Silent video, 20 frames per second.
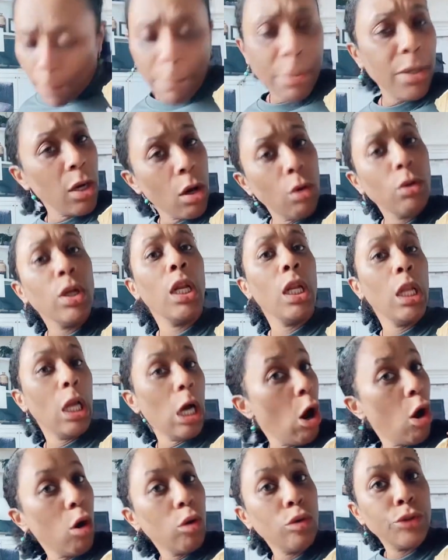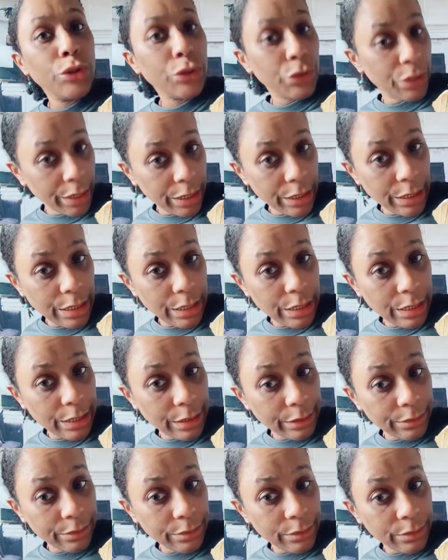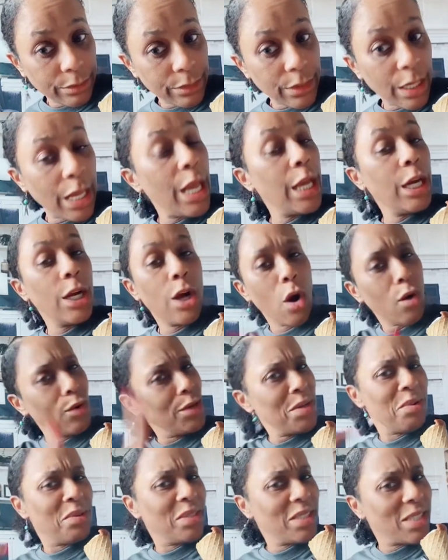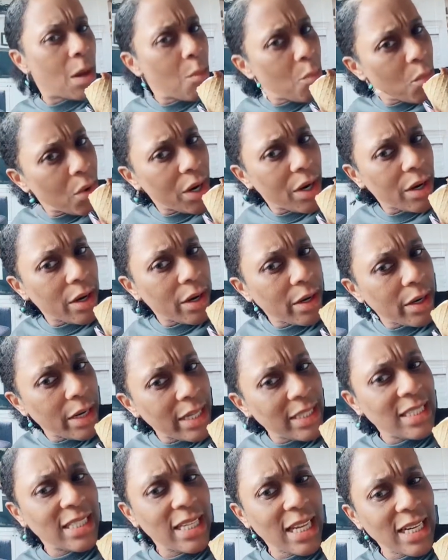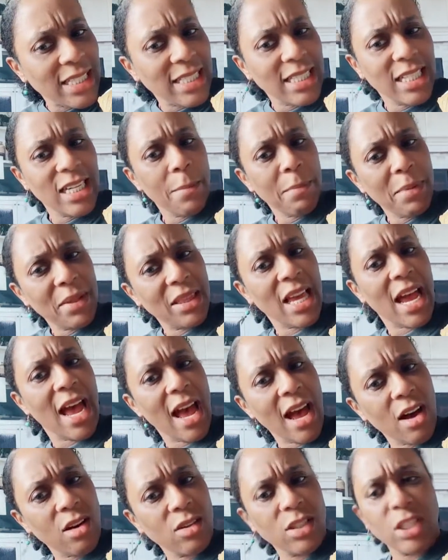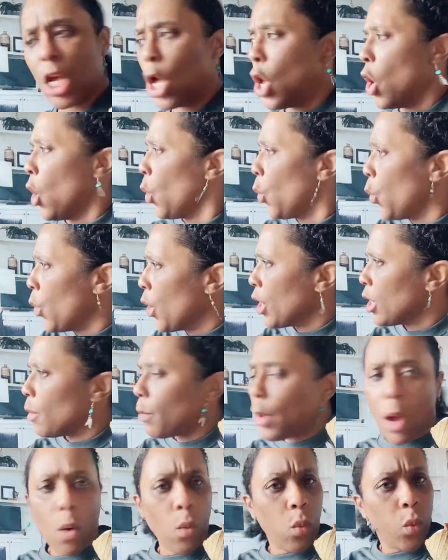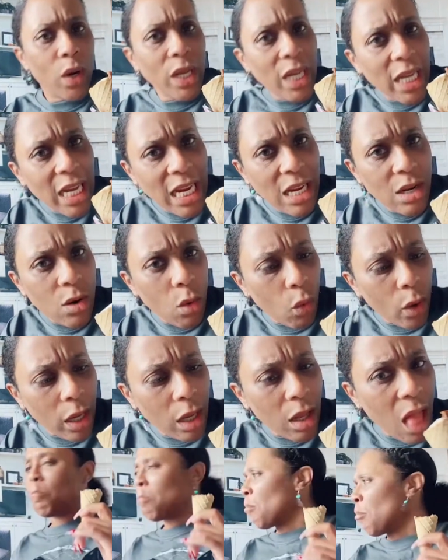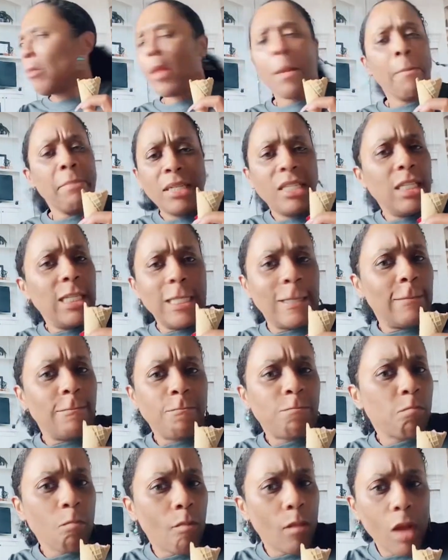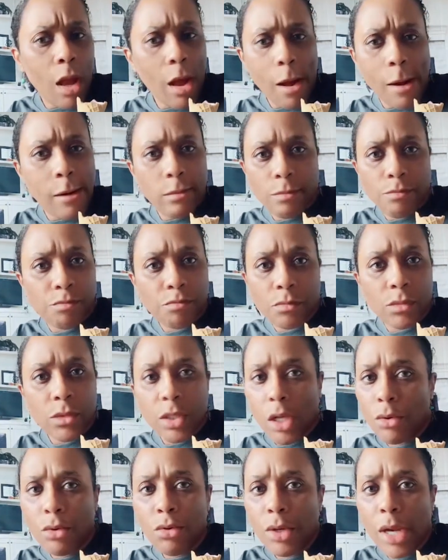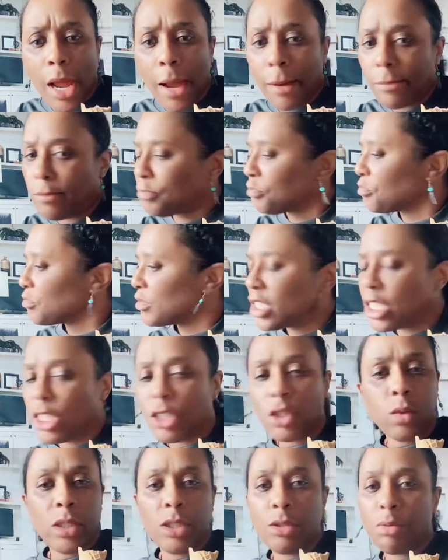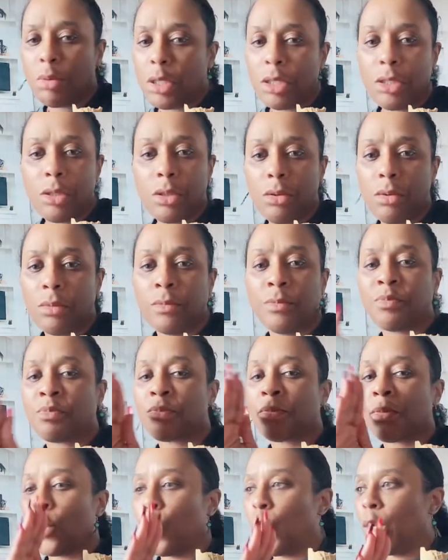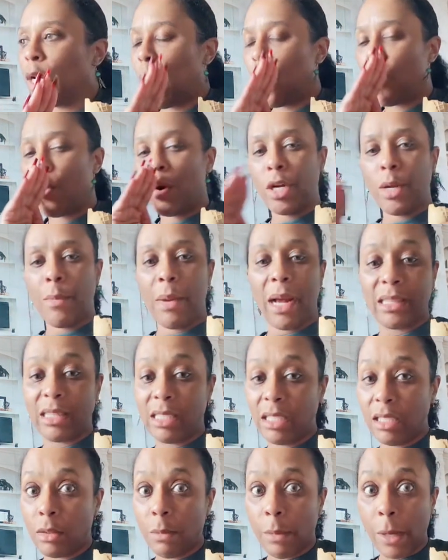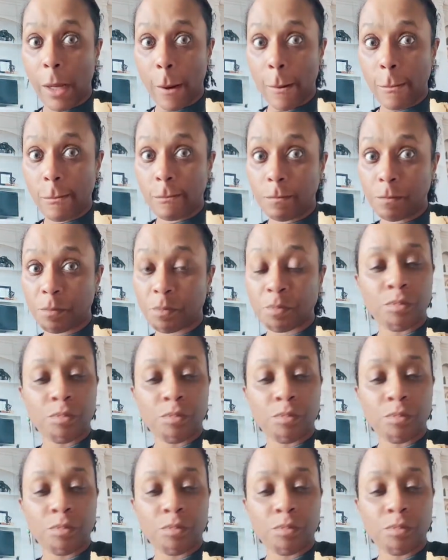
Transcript: put on a little whole dress and go you somewhere instead of sitting up at the house worrying about what he doing. But yeah, don't do that. In 2022, we're not worrying about these men.